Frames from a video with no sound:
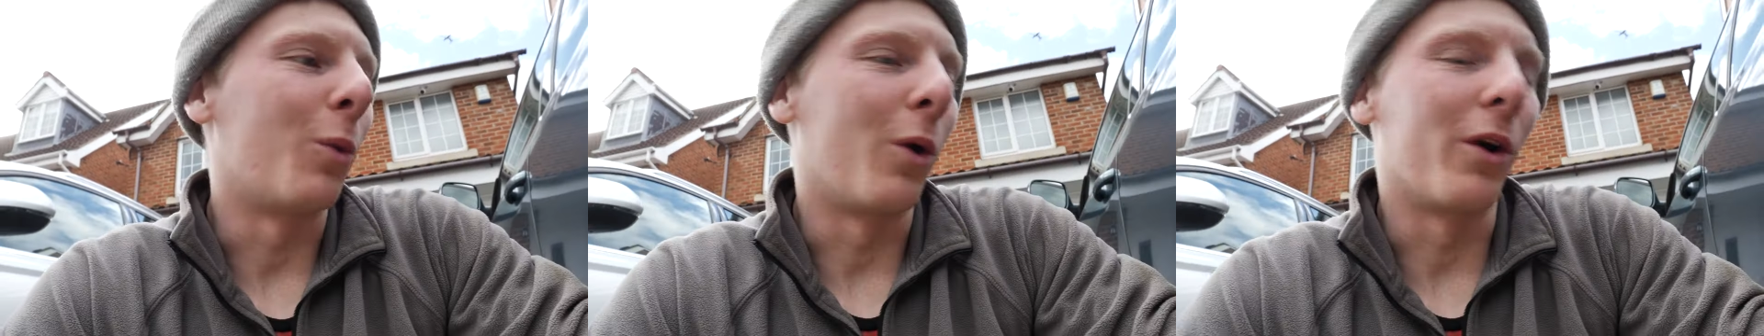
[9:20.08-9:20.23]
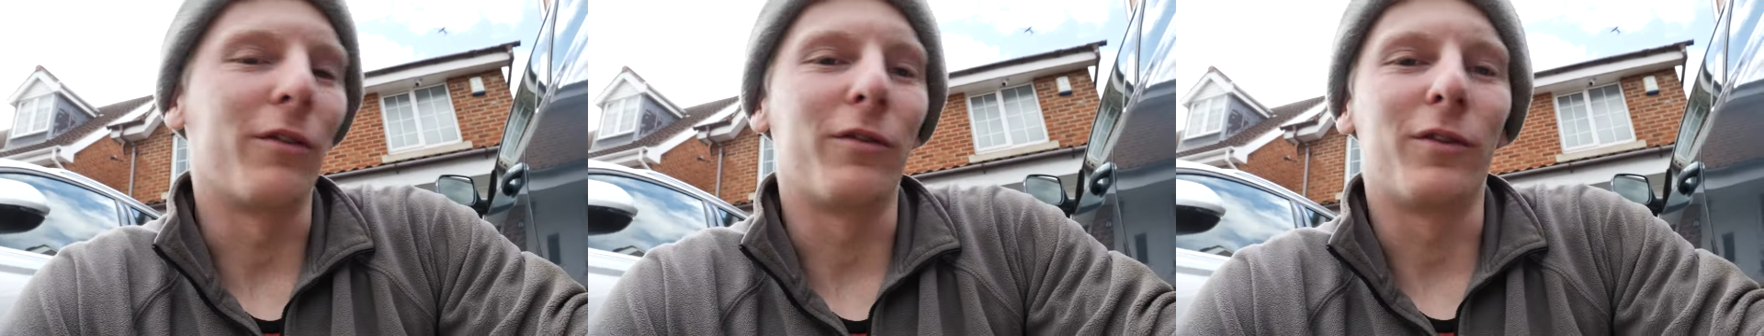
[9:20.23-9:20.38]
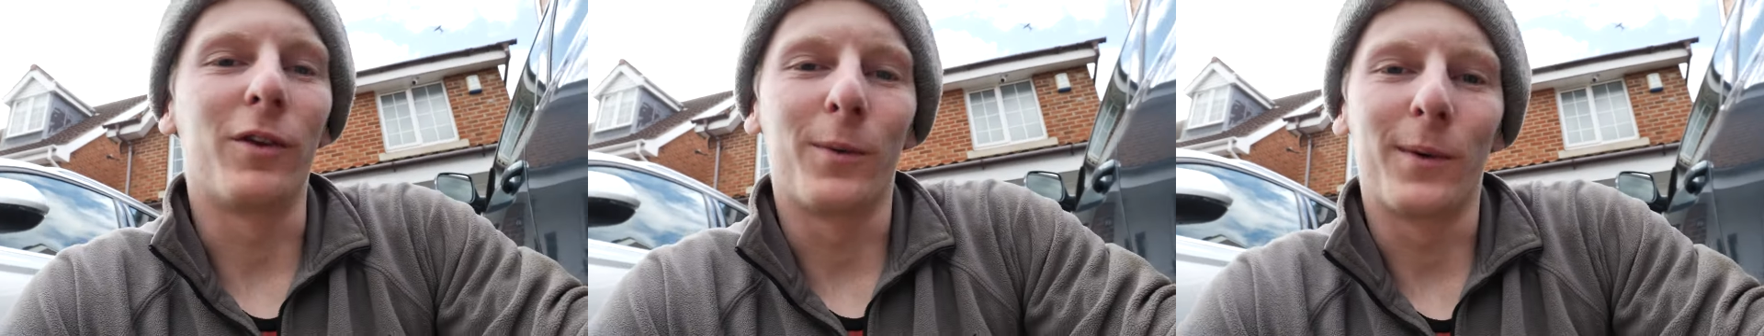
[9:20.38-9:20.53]

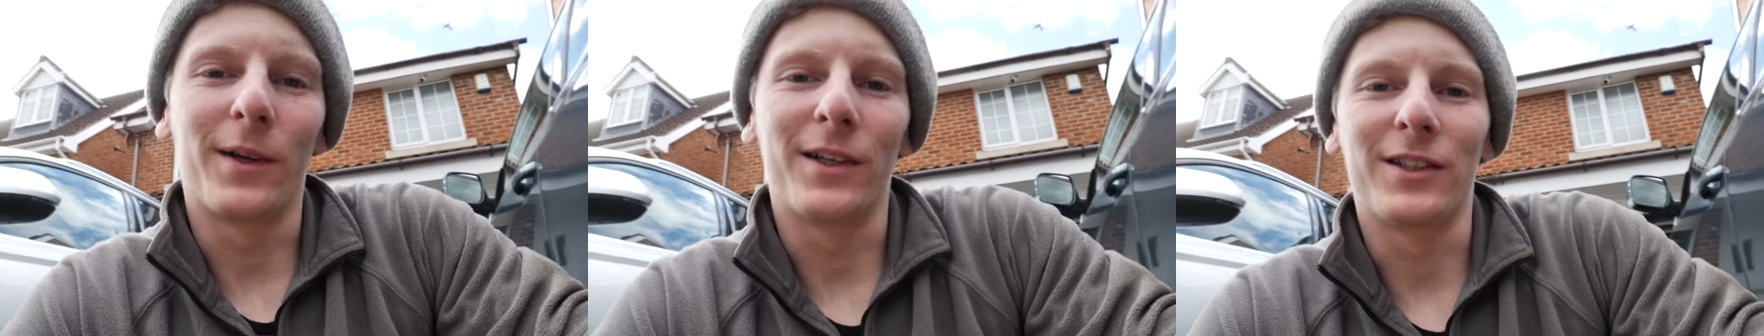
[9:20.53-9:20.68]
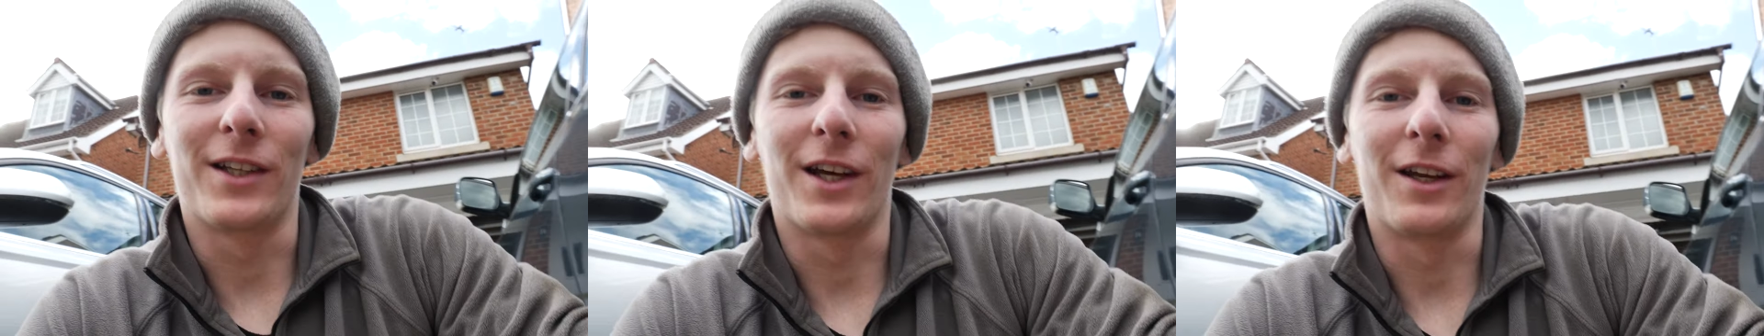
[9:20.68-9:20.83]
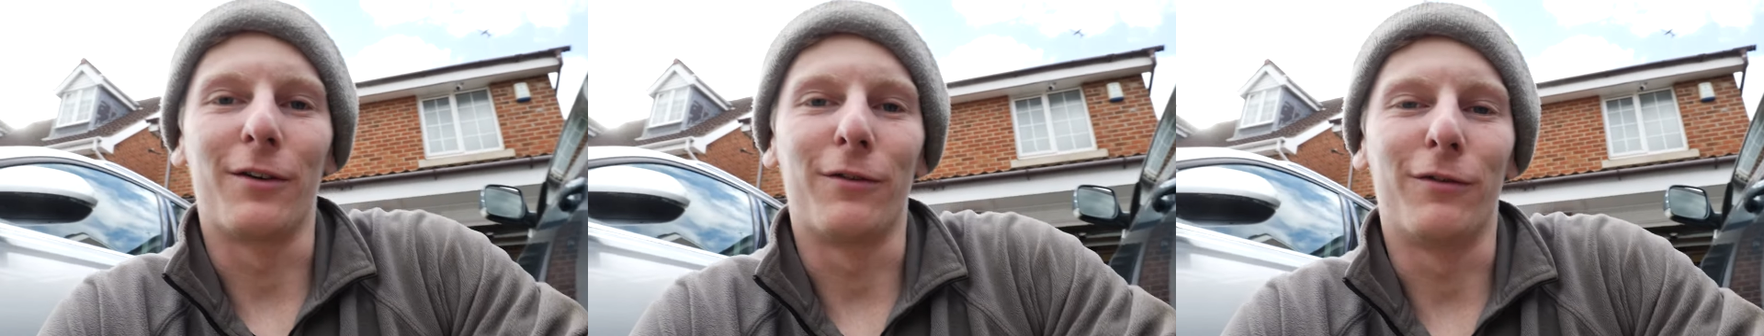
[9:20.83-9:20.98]
One of you
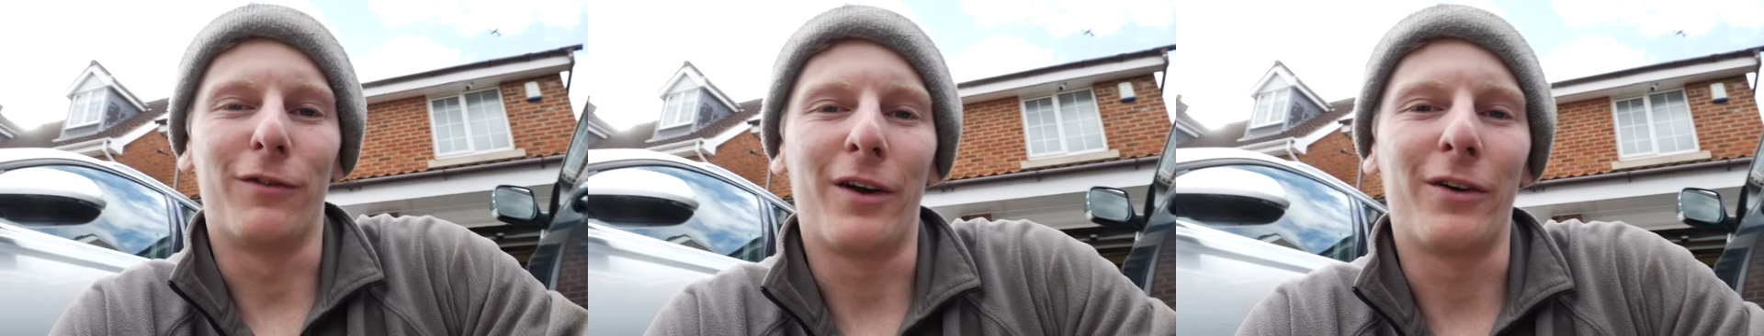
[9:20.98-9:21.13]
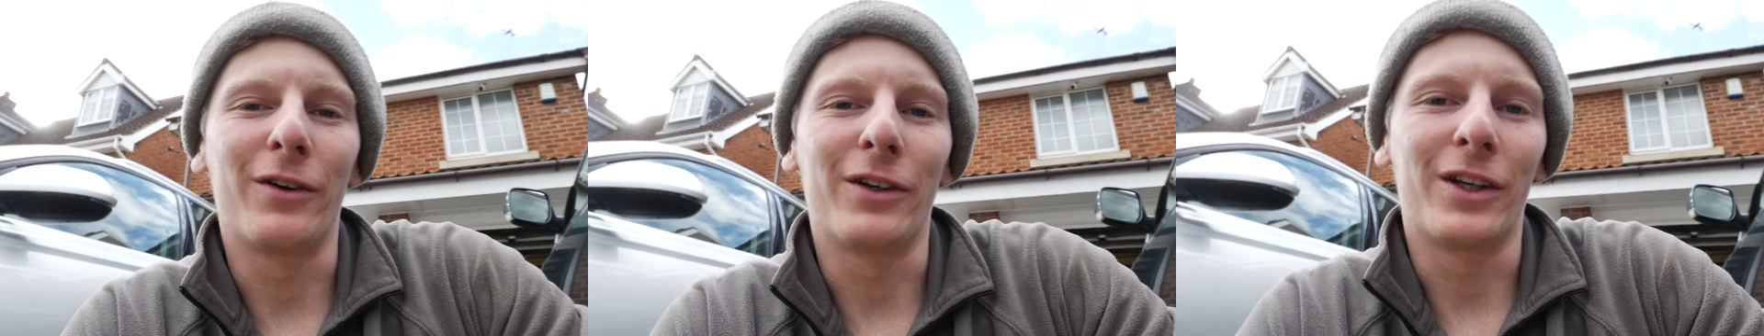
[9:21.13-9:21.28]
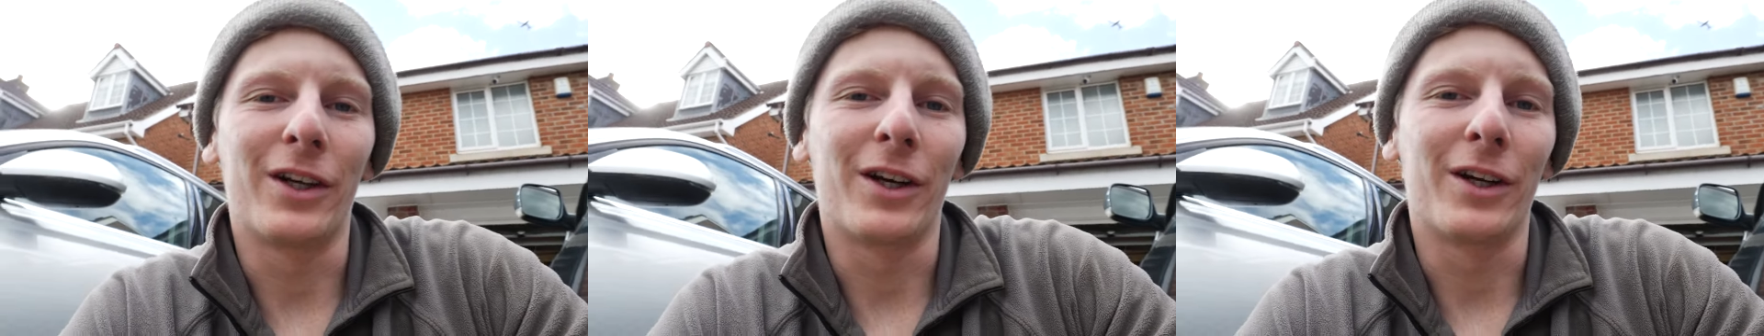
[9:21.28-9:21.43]
is getting a
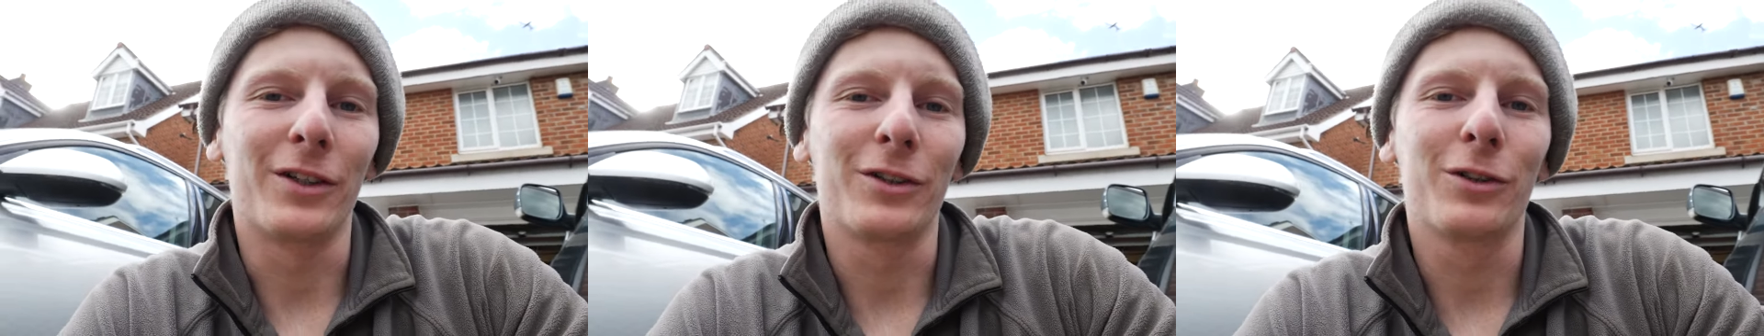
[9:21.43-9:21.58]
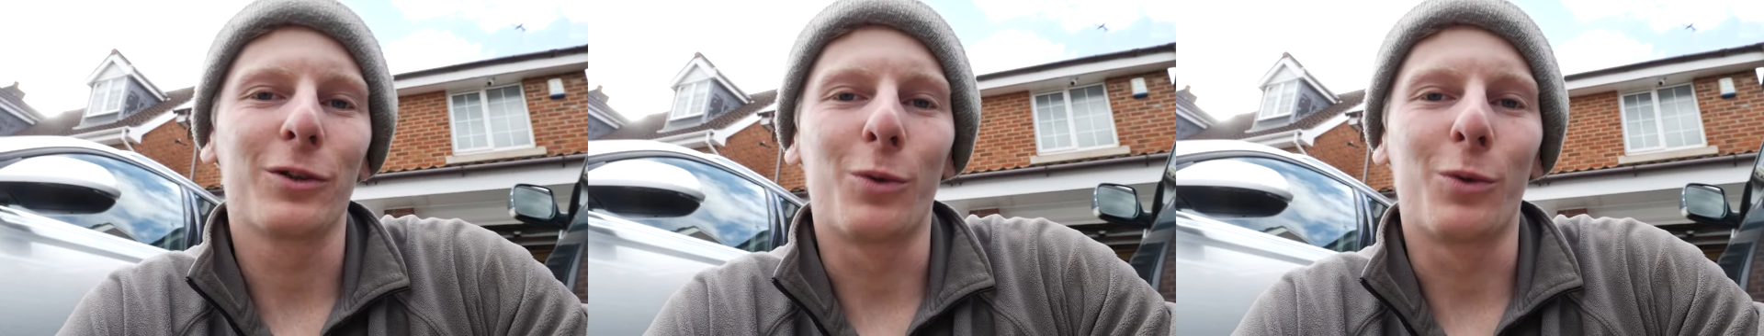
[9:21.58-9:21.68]
very nice